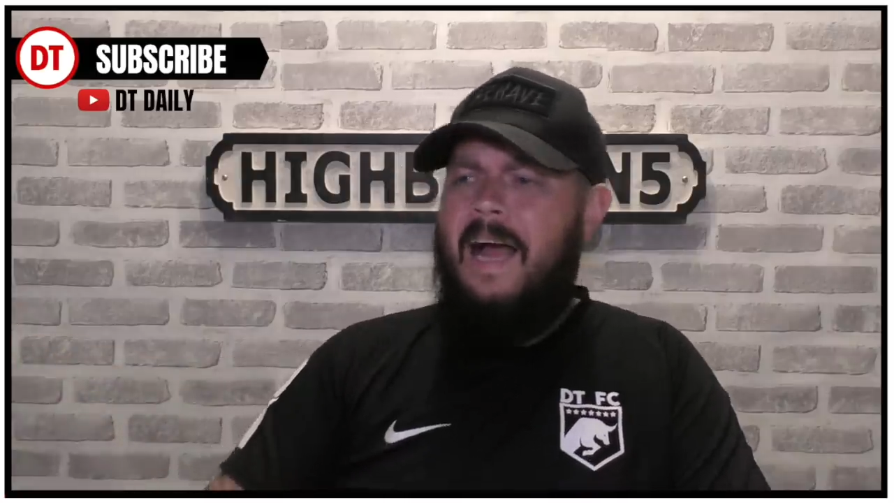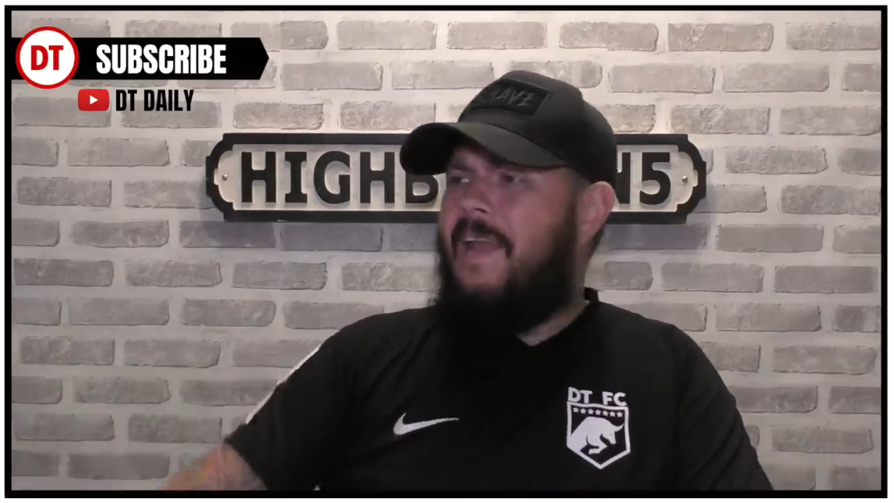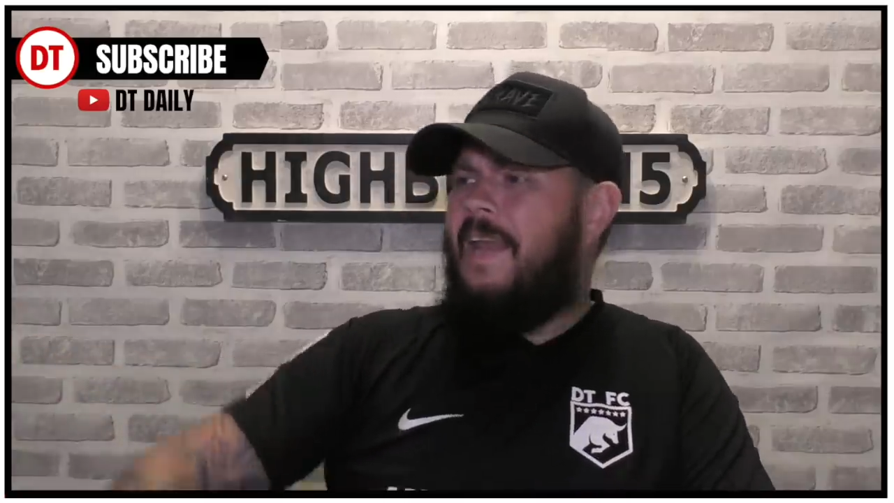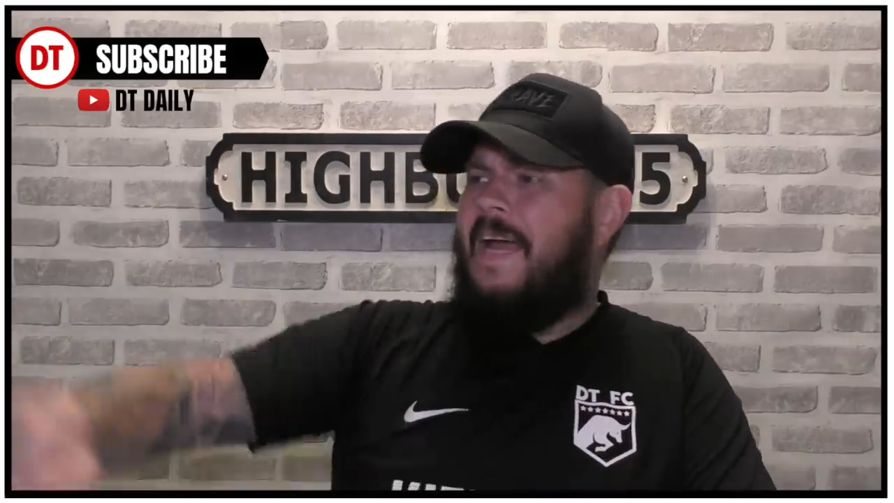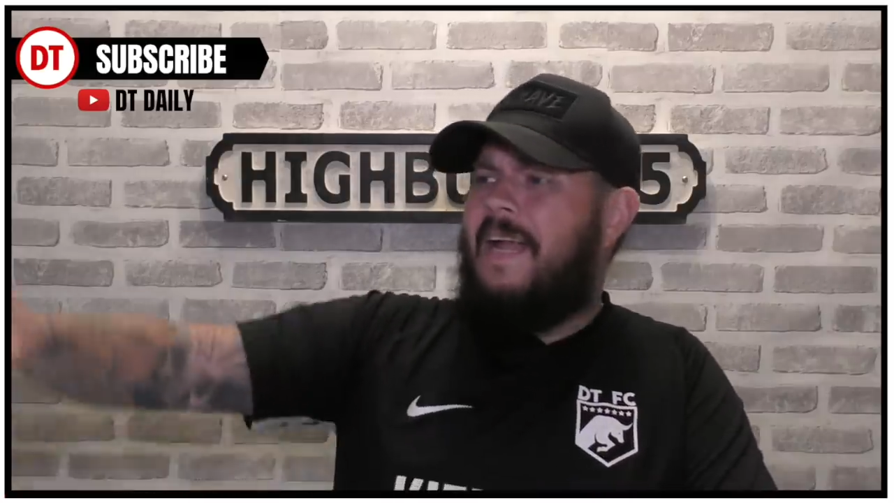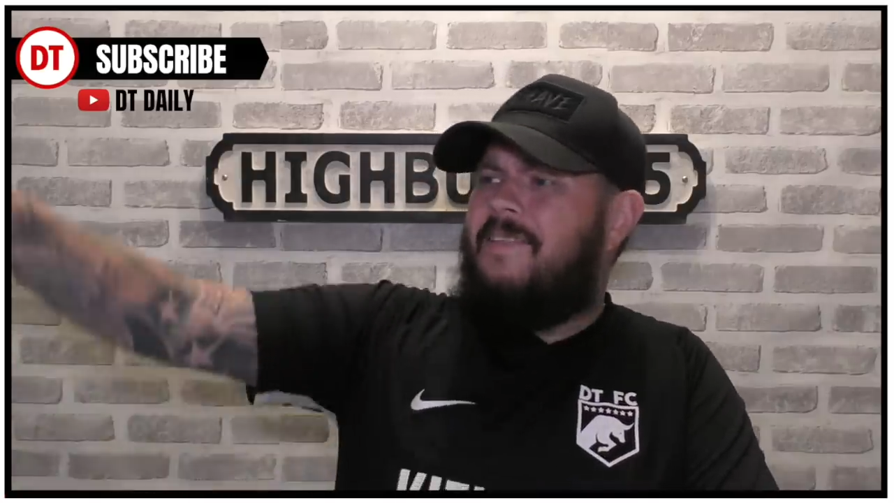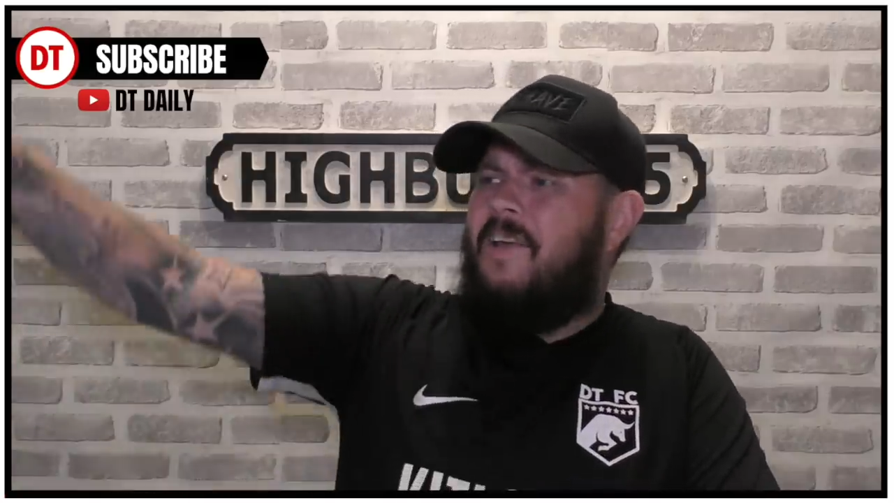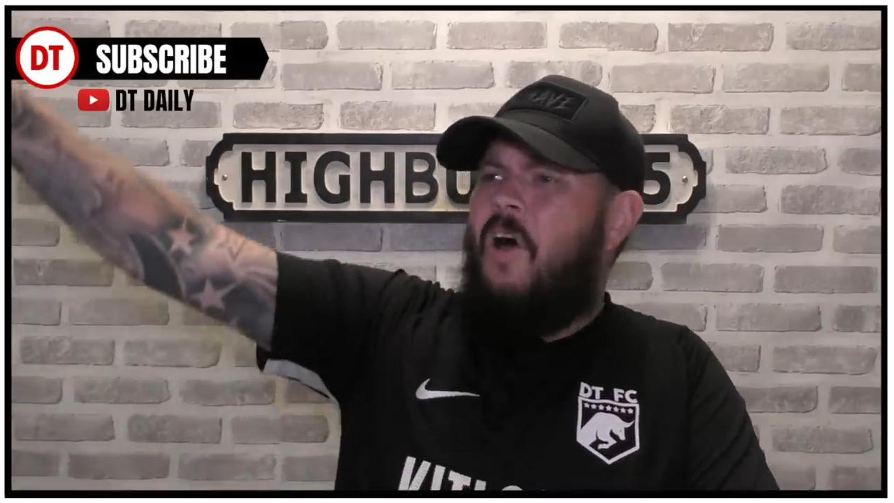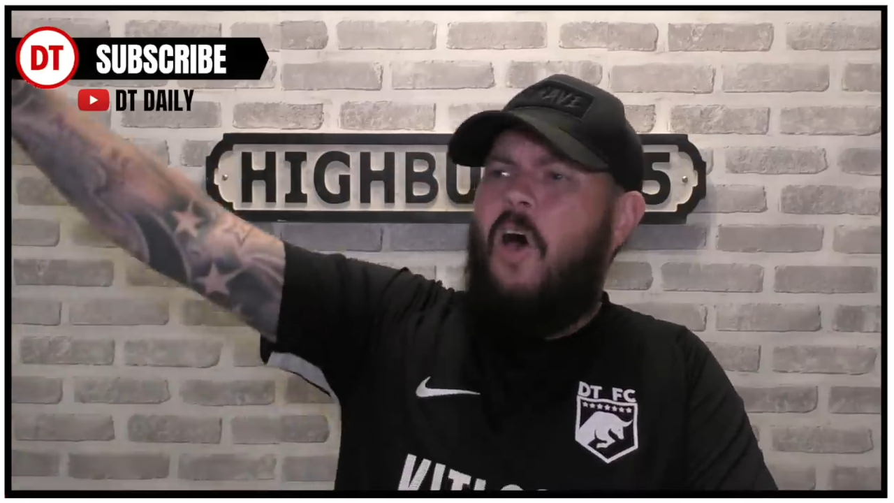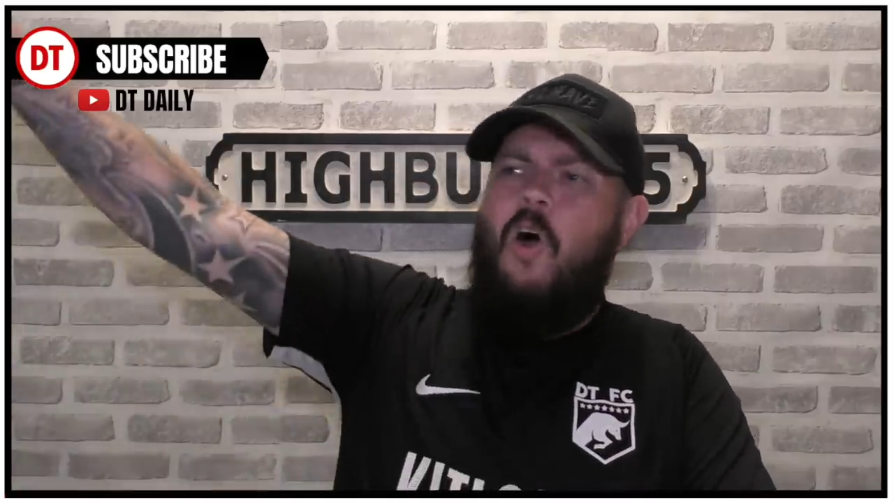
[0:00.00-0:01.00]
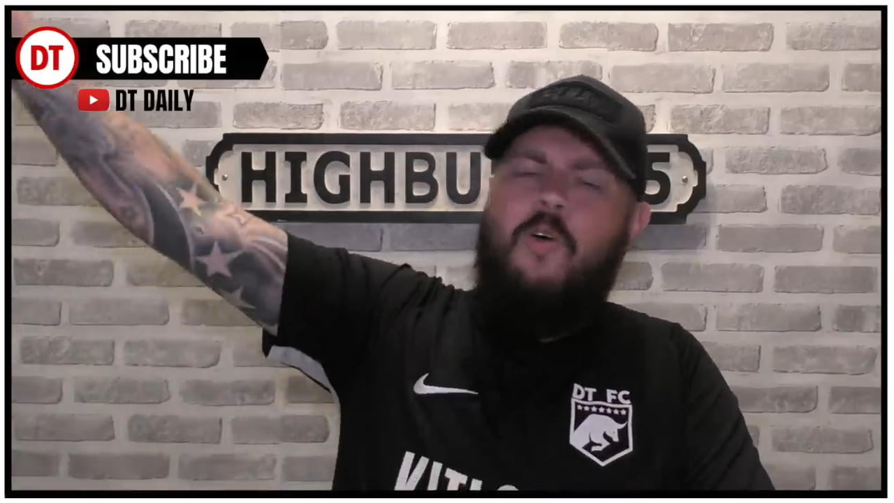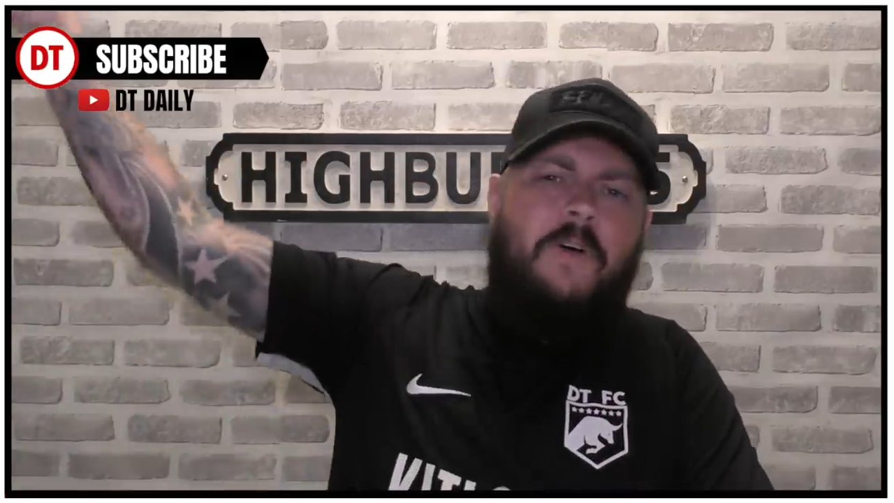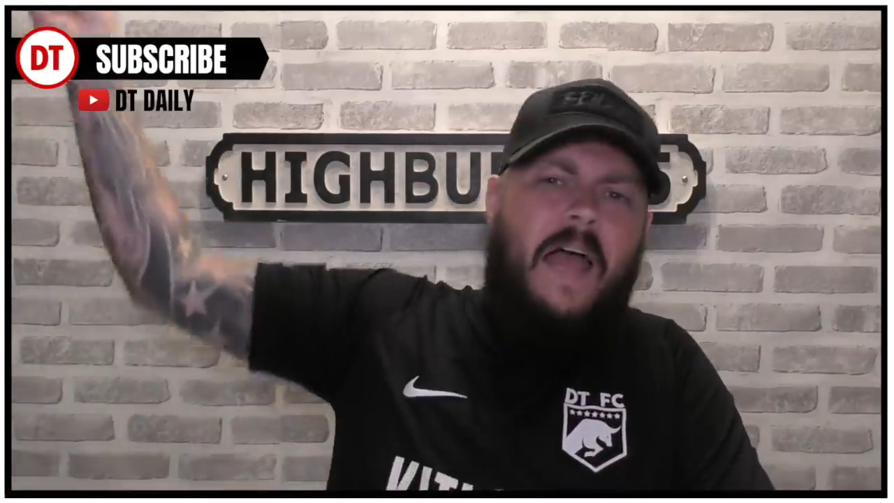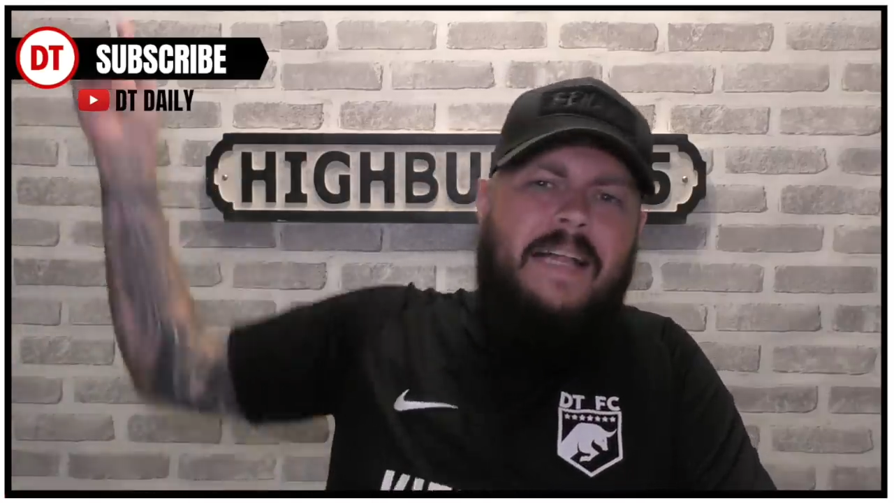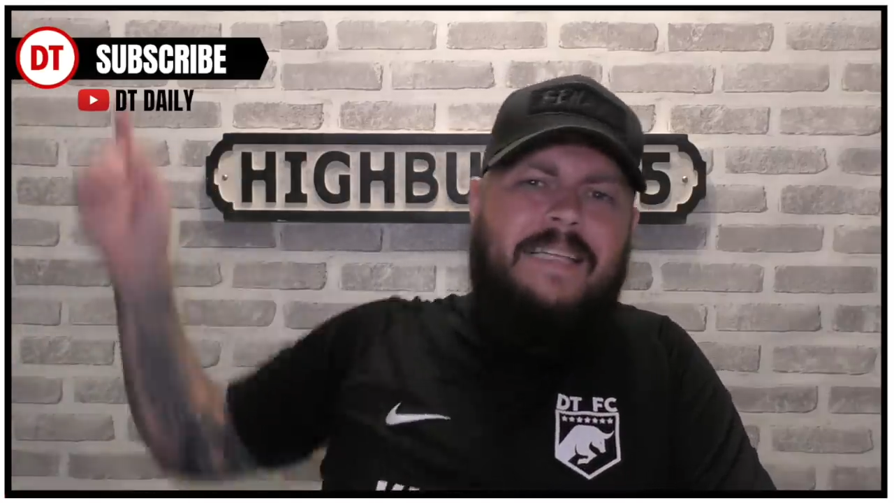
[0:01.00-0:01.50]
and they had
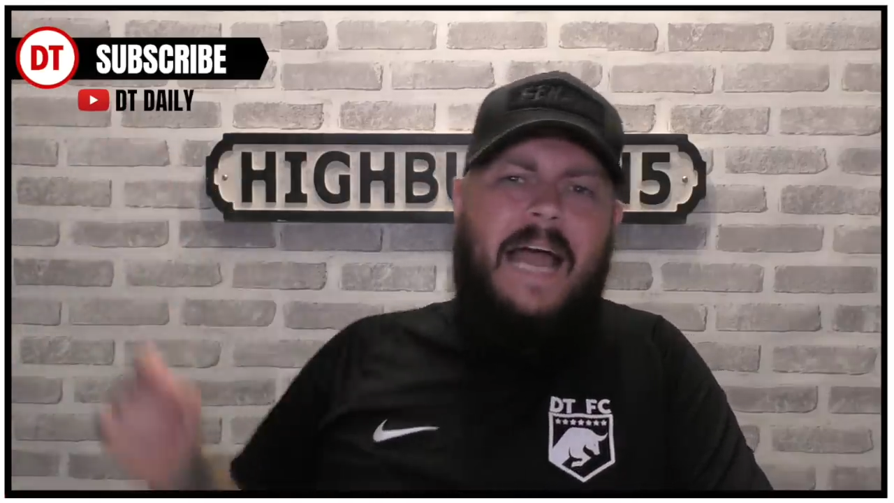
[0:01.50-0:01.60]
overhead